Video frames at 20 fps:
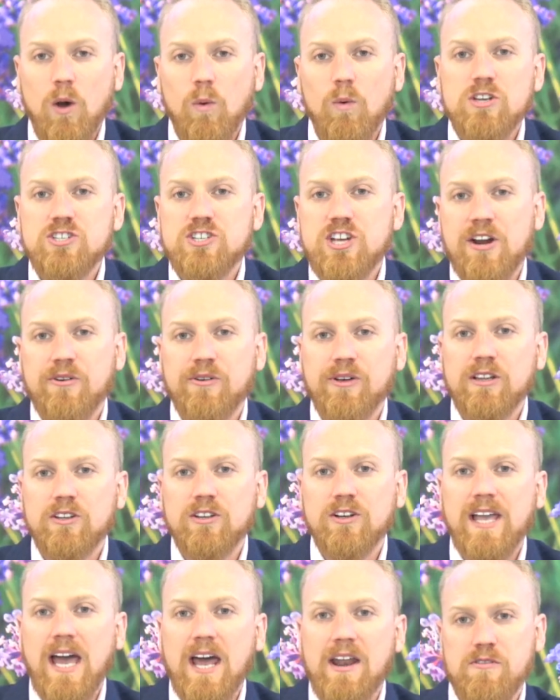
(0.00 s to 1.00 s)
We generally
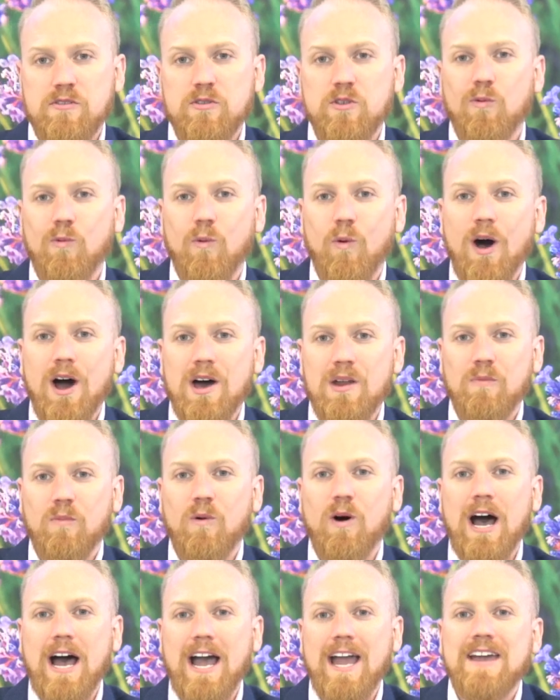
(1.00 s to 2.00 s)
look at it through the what,
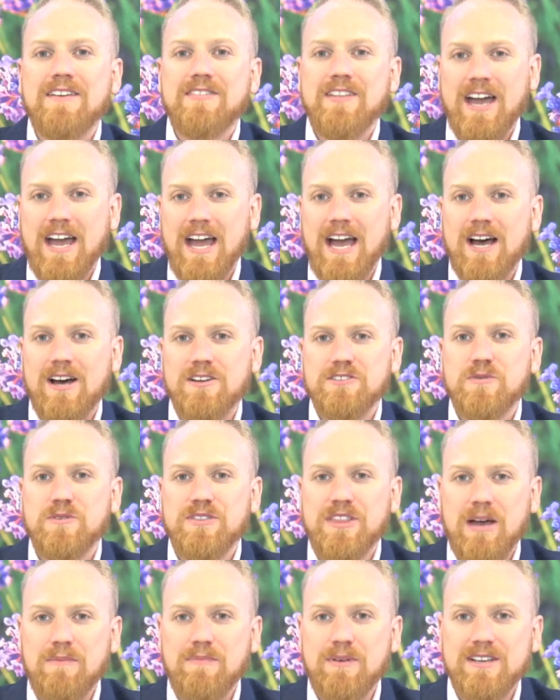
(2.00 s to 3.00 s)
why, and the hows.
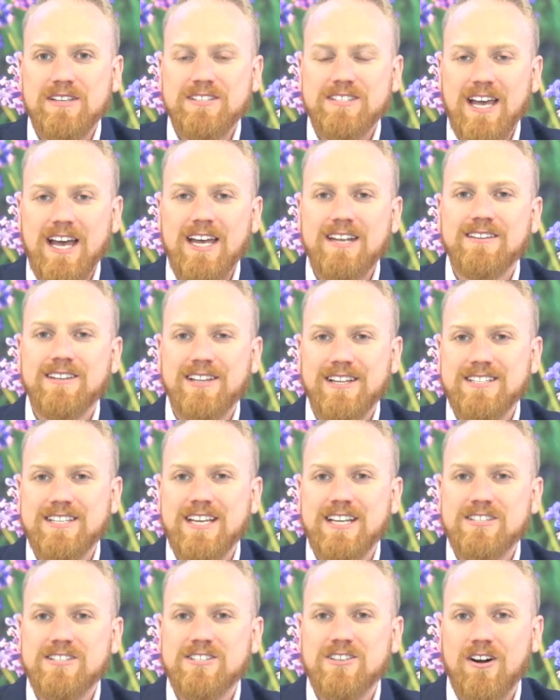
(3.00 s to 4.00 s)
With that being said, let's
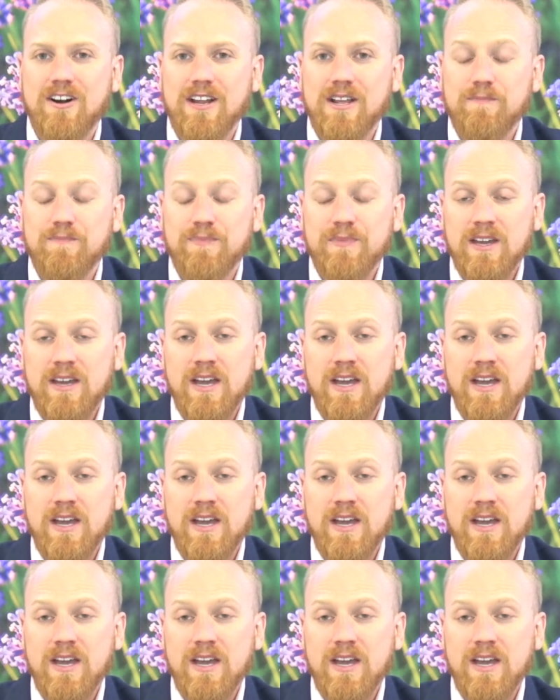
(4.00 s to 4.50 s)
get started.